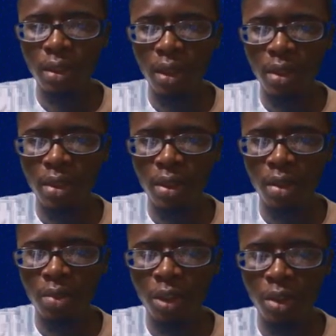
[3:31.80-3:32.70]
is
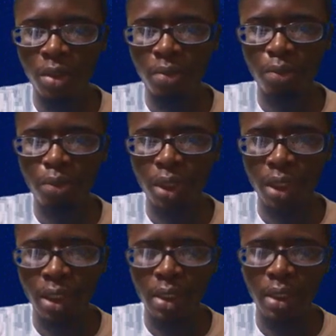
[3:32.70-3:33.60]
option B.
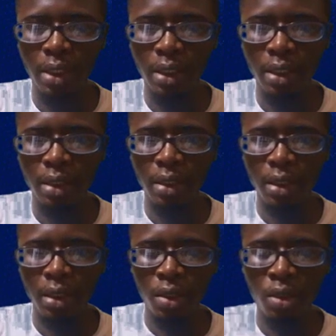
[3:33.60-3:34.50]

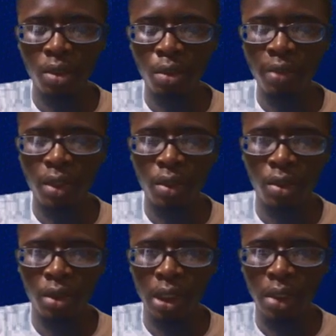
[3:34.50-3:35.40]
So moving on to
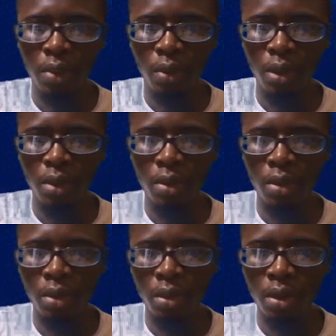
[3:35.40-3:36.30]
the next
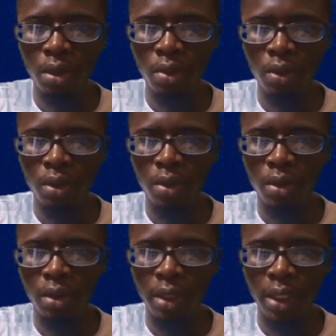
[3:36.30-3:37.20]
question. The next question
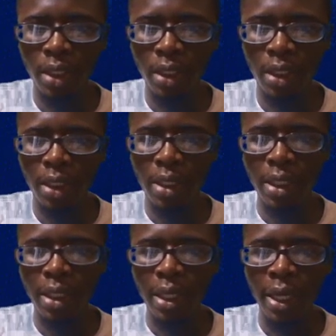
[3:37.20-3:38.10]
says,
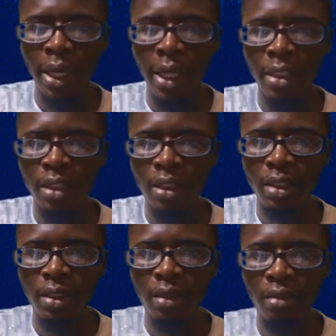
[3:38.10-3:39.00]
h
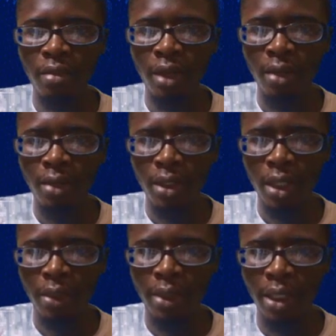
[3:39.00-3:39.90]
varies
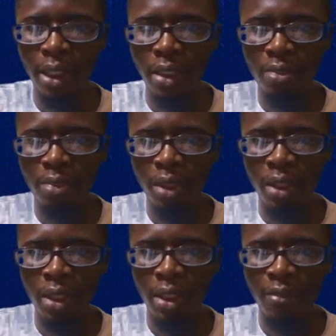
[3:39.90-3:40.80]
directly as
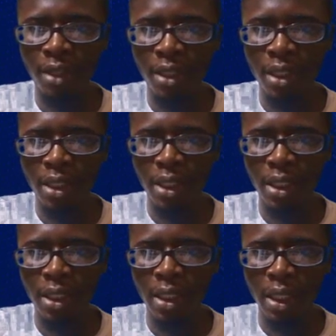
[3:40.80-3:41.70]
p and inversely